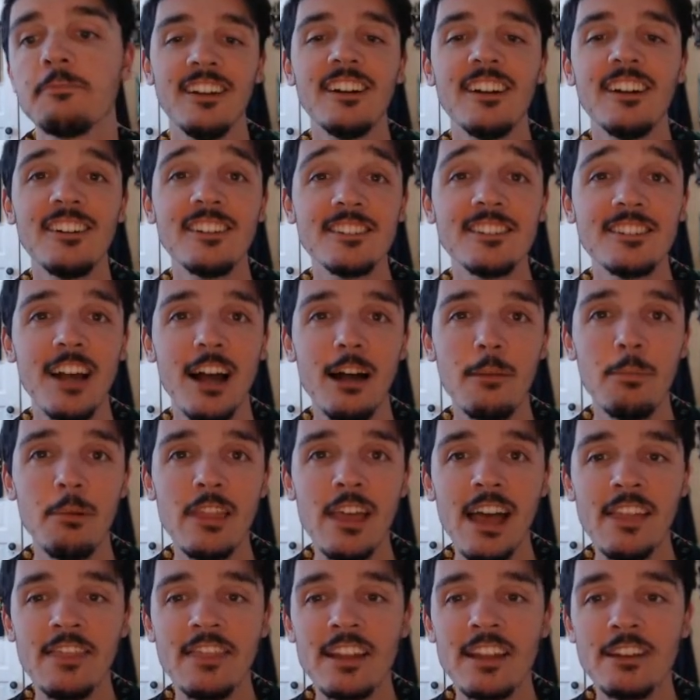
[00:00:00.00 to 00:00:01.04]
On top of
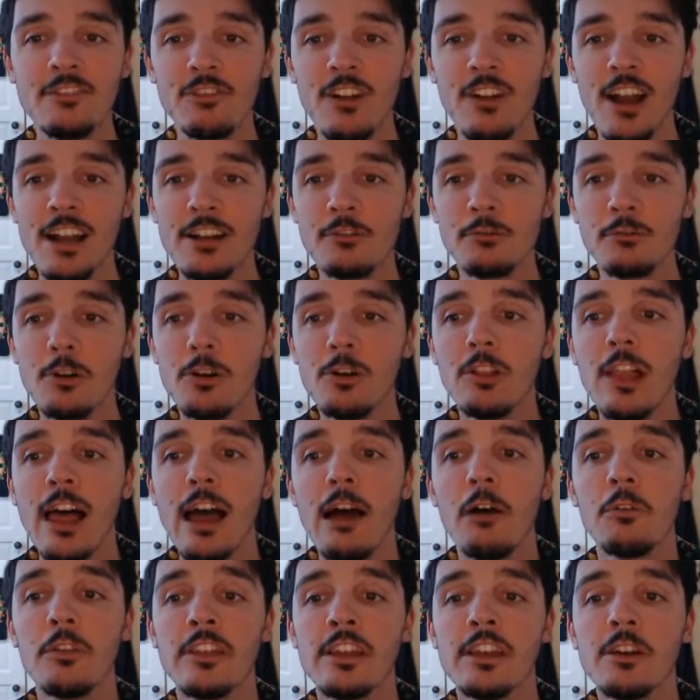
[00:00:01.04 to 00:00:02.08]
that, they tried to roll
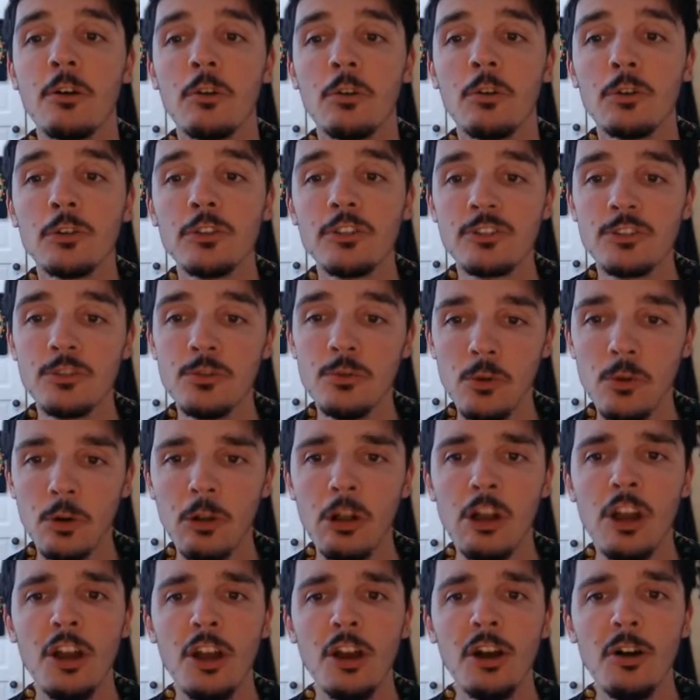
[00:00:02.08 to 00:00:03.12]
out the old
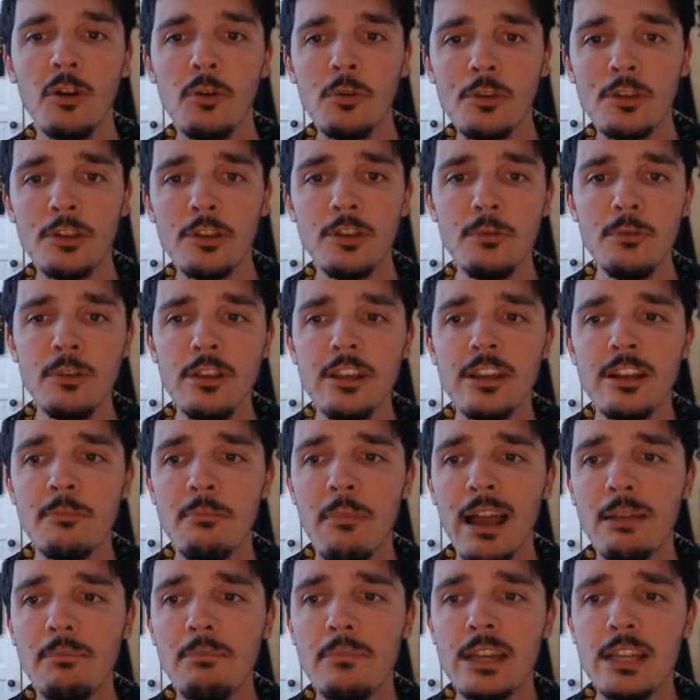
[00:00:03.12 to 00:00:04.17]
school, union
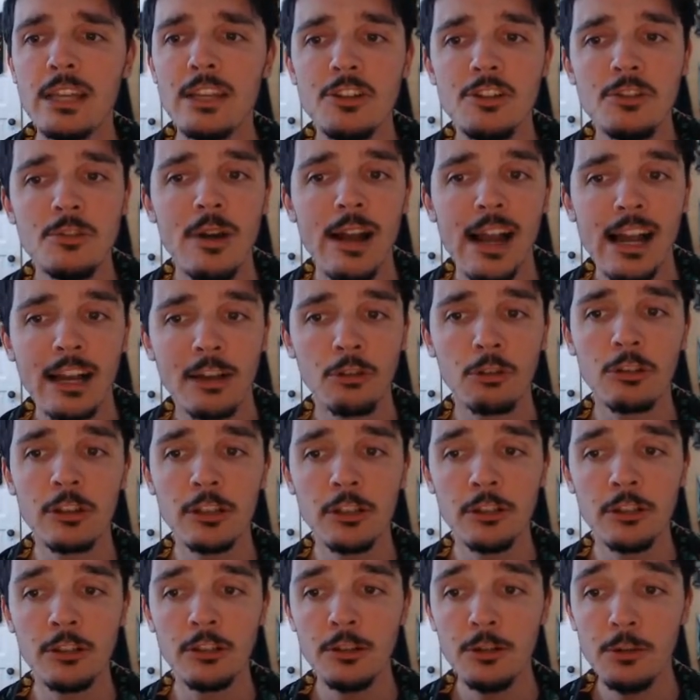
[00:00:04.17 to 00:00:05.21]
might mean you
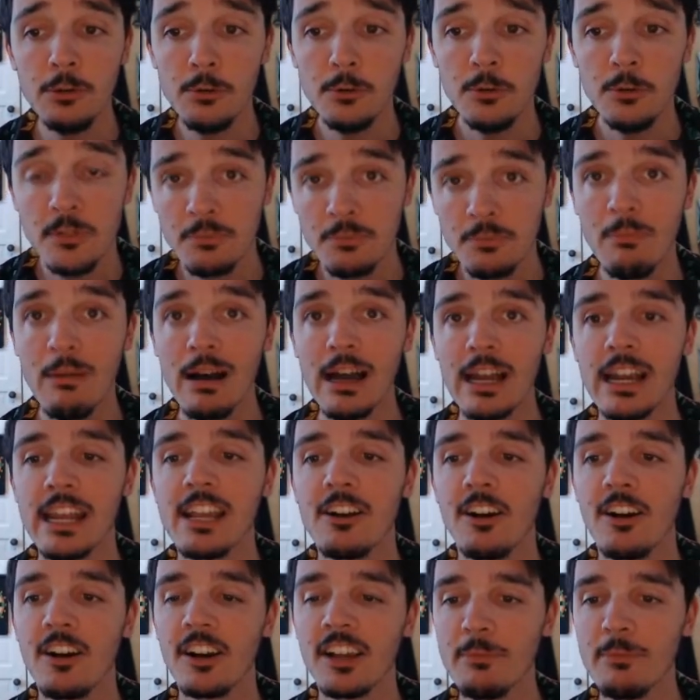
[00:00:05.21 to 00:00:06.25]
actually lose
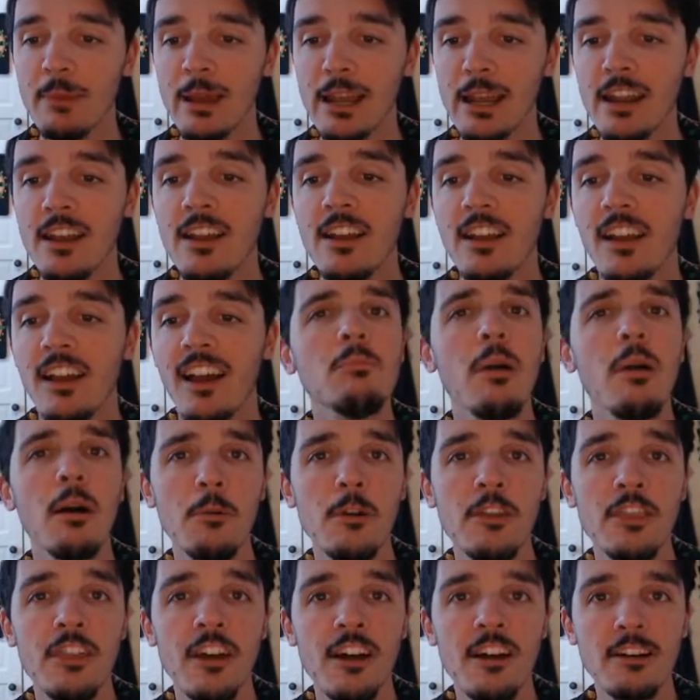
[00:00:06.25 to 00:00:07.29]
money argument. But
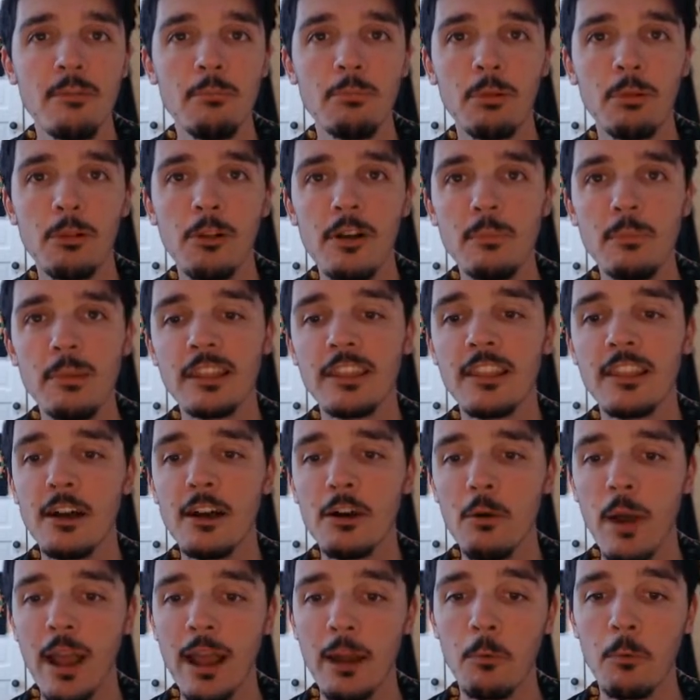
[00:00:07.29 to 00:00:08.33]
with unemployment
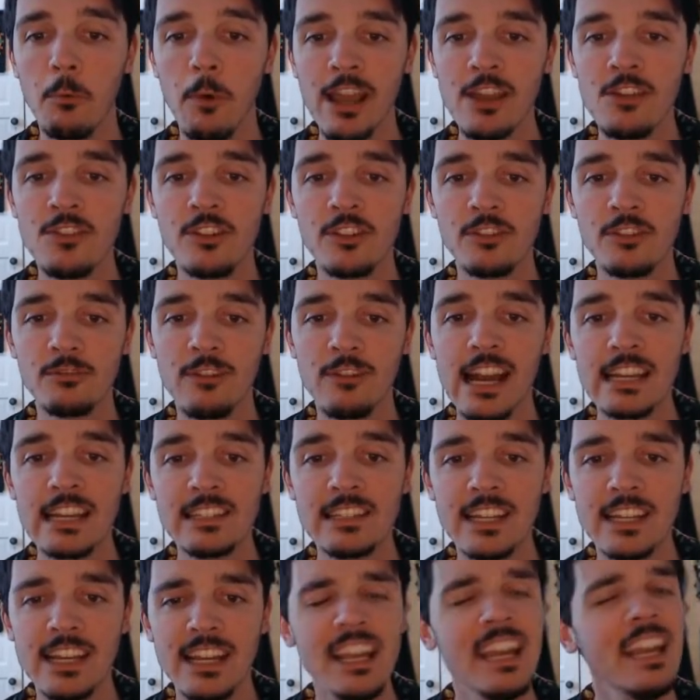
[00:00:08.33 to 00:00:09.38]
low and wages
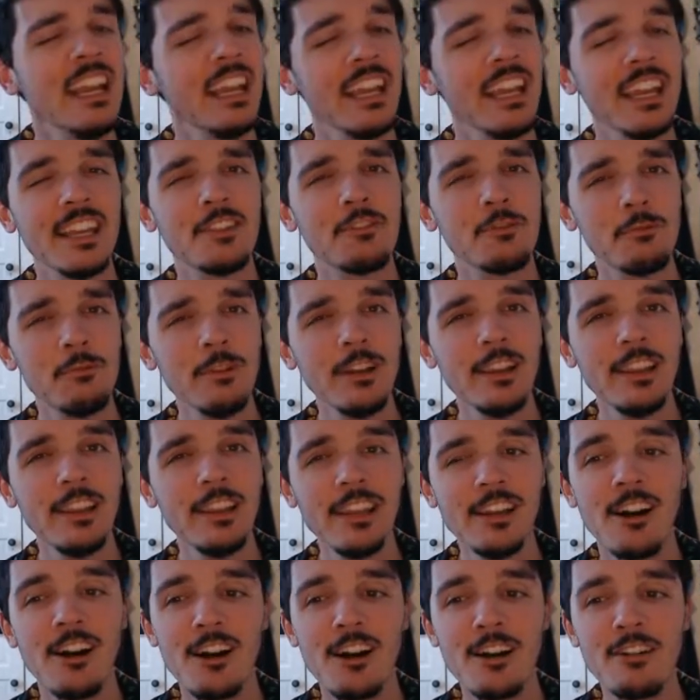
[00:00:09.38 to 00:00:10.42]
rising, it's really
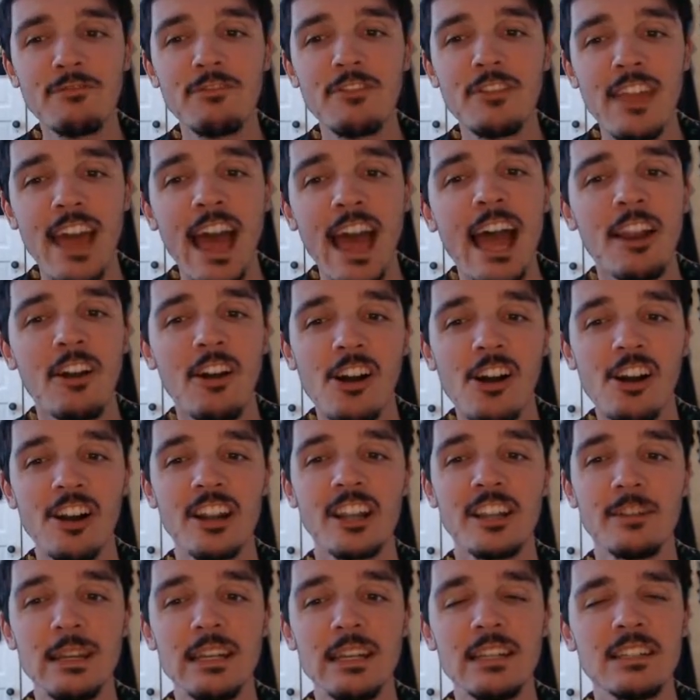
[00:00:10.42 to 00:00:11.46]
hard for that
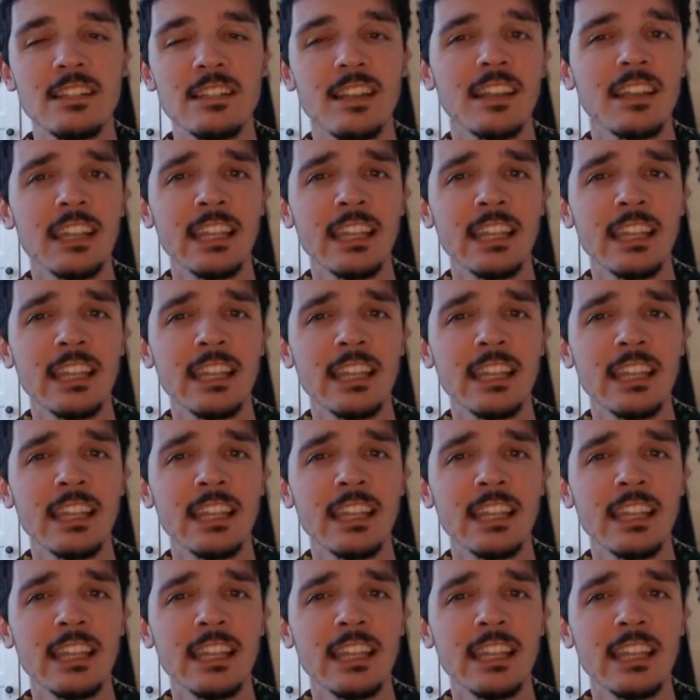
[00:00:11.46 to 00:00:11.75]
argument to